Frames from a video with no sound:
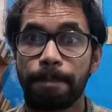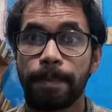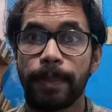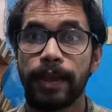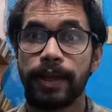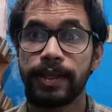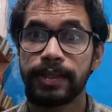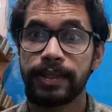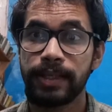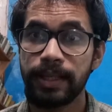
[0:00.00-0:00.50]

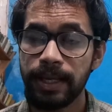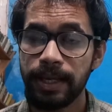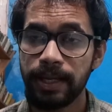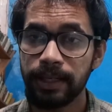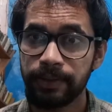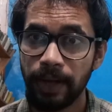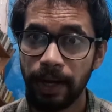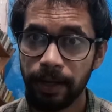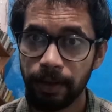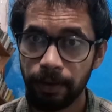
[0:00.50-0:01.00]
is he
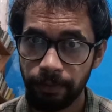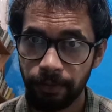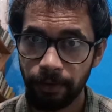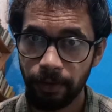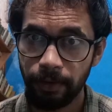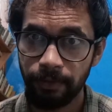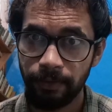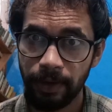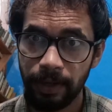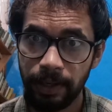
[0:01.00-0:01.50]
trying to
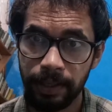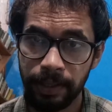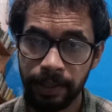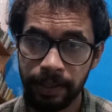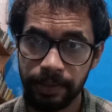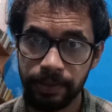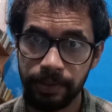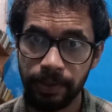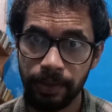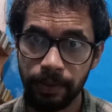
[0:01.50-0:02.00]
fulfill
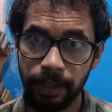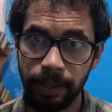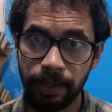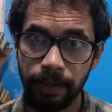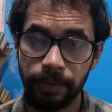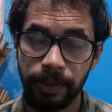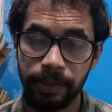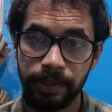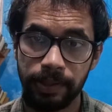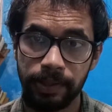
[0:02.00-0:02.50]
his duty
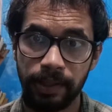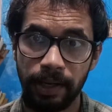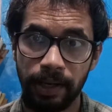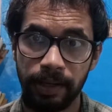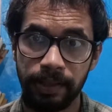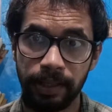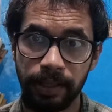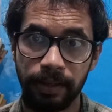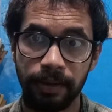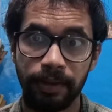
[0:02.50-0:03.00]
towards his
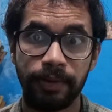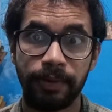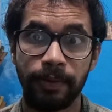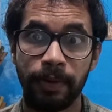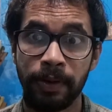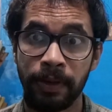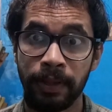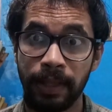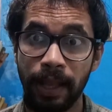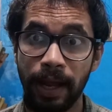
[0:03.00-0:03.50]
country?
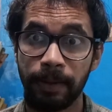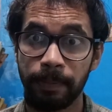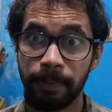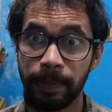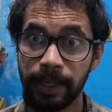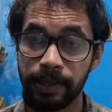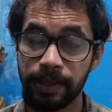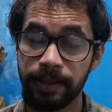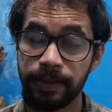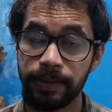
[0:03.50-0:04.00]
Won't that
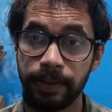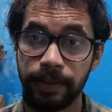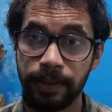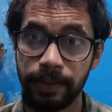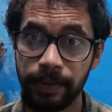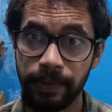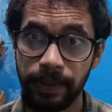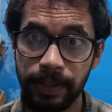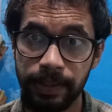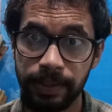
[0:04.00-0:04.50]
be
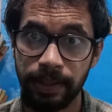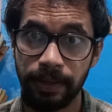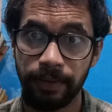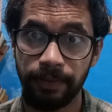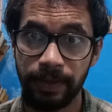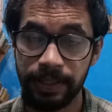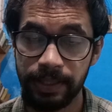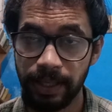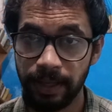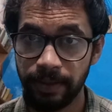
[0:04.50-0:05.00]
considered treason if
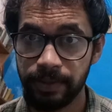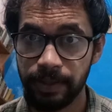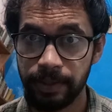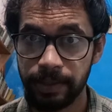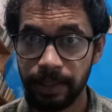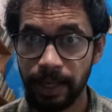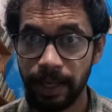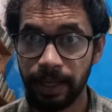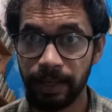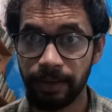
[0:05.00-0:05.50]
he saves his
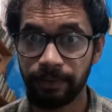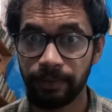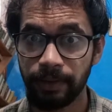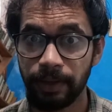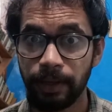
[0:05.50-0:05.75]
life?